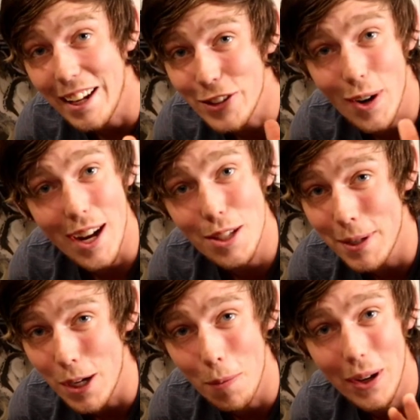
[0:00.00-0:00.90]
and trust
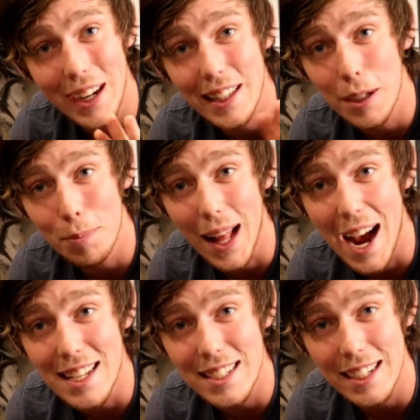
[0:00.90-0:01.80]
me, don't put anything
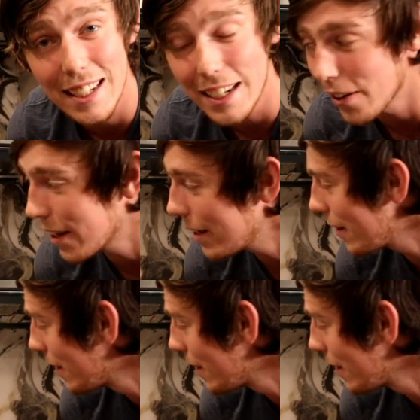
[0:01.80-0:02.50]
plastic near it.